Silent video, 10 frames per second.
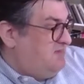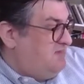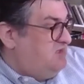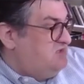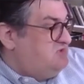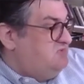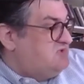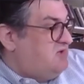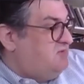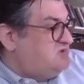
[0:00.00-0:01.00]
She was
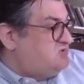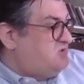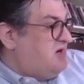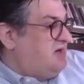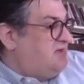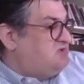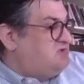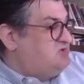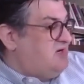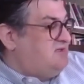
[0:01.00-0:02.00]
always trying. She
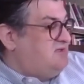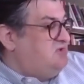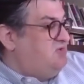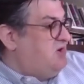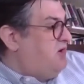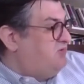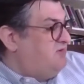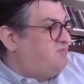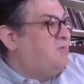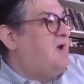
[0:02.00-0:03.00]
tried to do it all
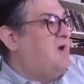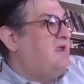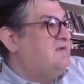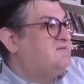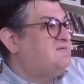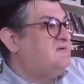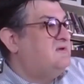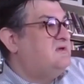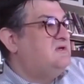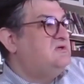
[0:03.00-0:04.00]
different ways.
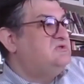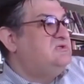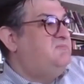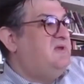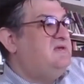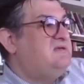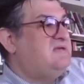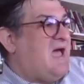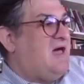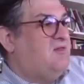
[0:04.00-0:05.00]
She pinned a
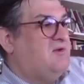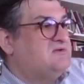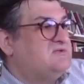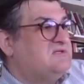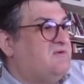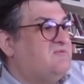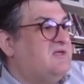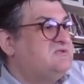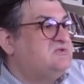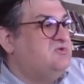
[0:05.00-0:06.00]
towel on herself
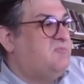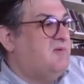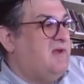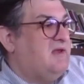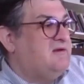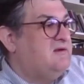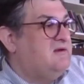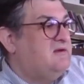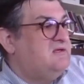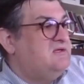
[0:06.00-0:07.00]
like Superman.
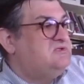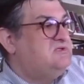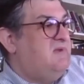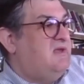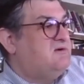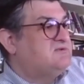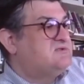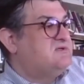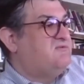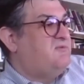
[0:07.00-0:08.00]
She made
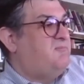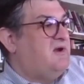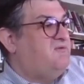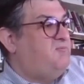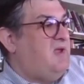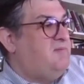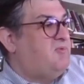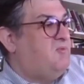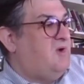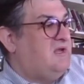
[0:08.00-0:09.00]
herself a pair of paper
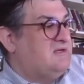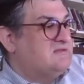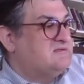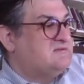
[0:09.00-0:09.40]
wings.